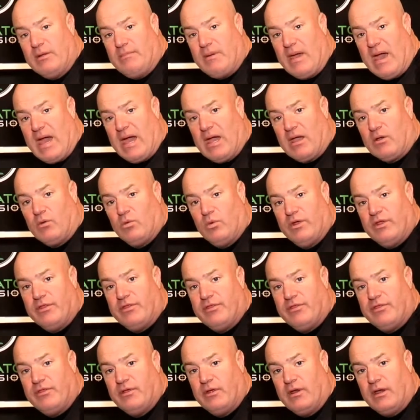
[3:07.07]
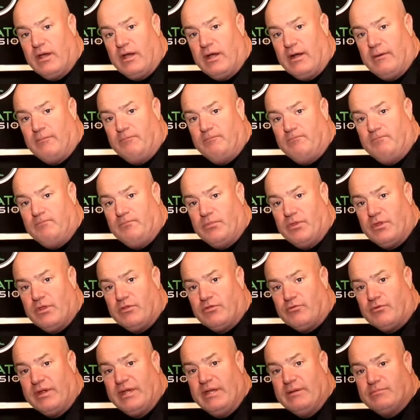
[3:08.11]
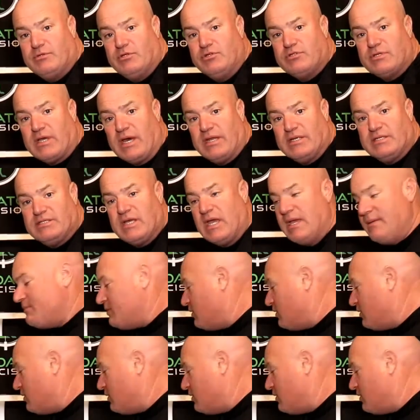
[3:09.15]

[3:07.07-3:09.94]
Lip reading: pack with 3M two-sided tape